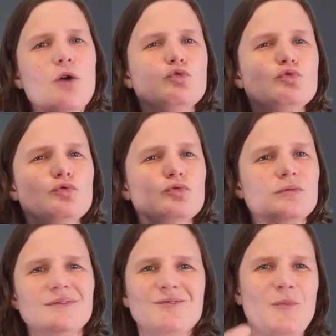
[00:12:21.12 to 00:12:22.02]
Because, of
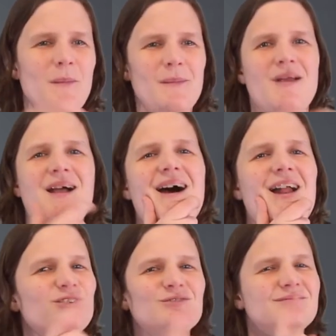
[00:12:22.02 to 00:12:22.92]
course,
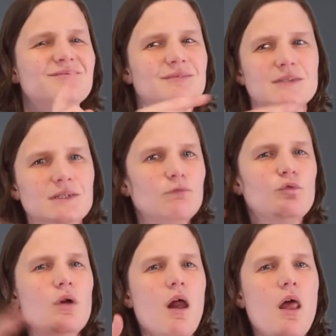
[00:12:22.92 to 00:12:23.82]
within the family,
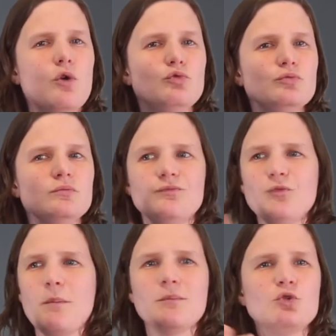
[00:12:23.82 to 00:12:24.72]
they will use a
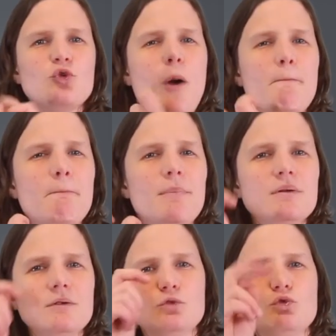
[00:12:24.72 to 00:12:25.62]
different language, not
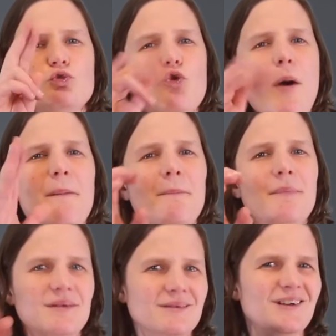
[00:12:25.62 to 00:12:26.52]
necessarily
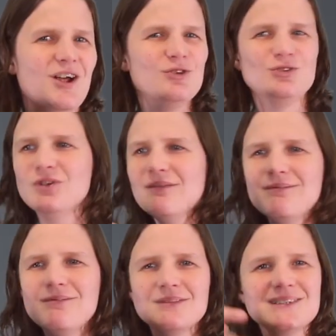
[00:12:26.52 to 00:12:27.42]
English. Typically,
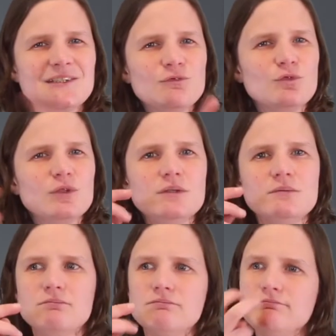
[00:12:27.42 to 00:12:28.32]
it will be a tribal
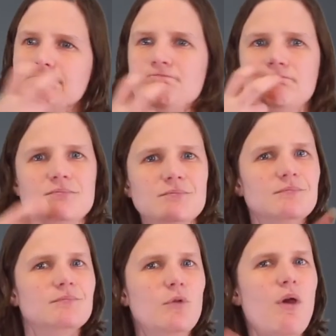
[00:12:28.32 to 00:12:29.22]
language from their home
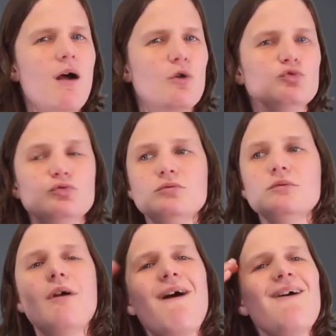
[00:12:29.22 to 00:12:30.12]
country,
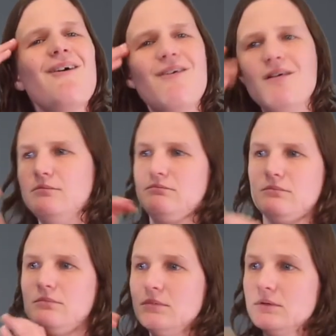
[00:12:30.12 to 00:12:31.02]
and the mouth
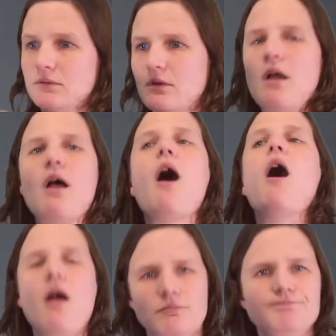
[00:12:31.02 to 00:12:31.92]
patterns are quite
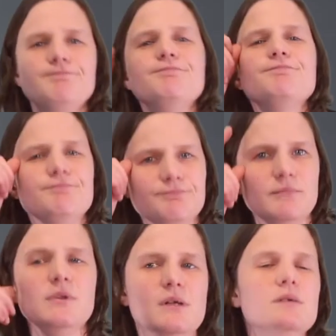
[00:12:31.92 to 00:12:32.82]
different from English.
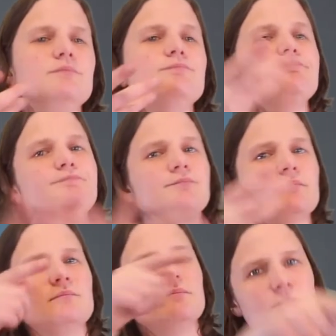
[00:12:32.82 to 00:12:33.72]
So the youth,
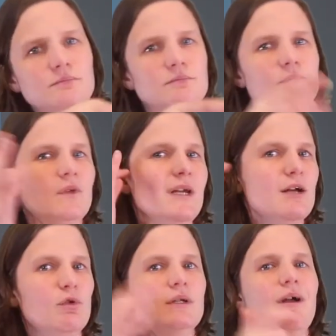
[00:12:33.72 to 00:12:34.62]
use of these
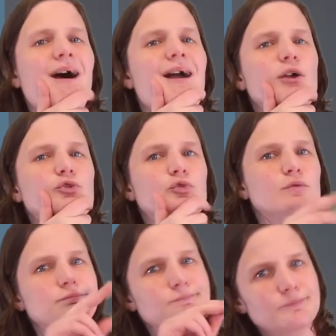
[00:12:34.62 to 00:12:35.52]
mouth patterns
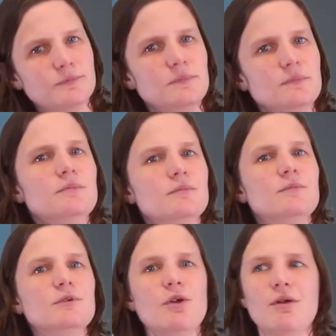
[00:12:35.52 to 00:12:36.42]
can help
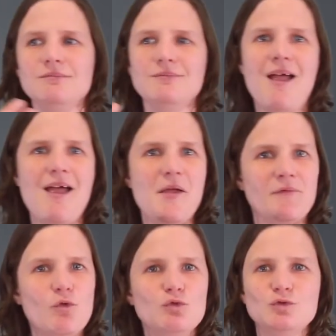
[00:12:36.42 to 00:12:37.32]
communication, and then the
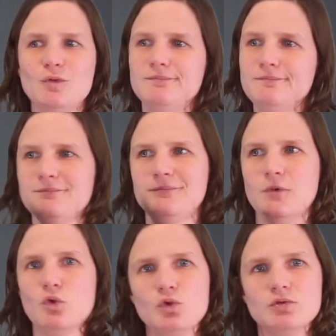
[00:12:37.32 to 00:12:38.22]
family member
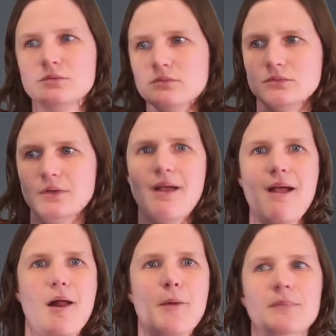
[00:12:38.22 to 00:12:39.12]
will
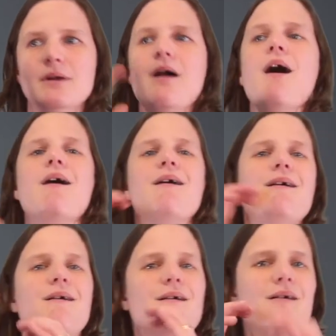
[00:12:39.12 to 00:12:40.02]
translate the
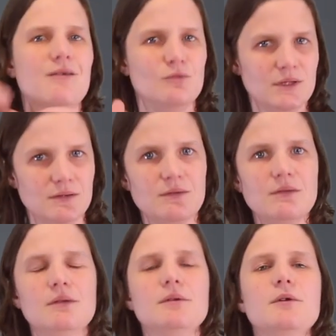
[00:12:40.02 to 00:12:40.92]
information into
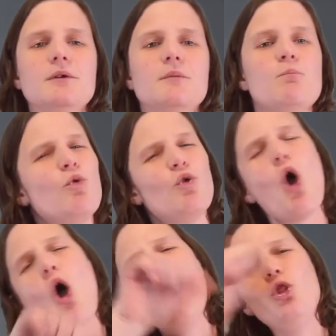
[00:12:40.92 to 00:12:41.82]
English, so that can
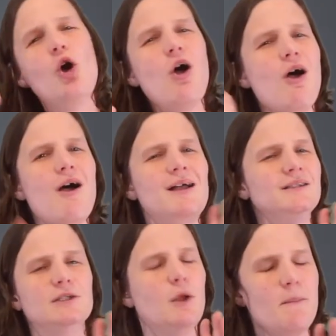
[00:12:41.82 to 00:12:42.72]
assist with
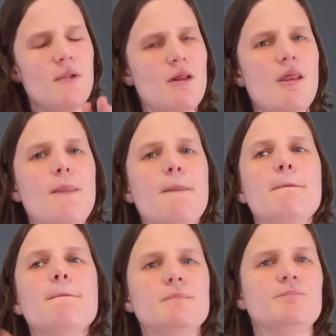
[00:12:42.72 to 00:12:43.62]
communication as
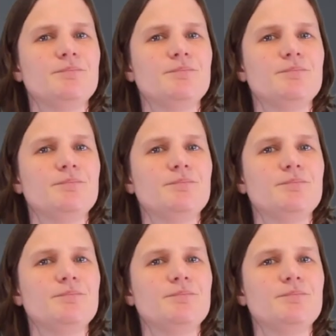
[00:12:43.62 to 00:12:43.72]
well.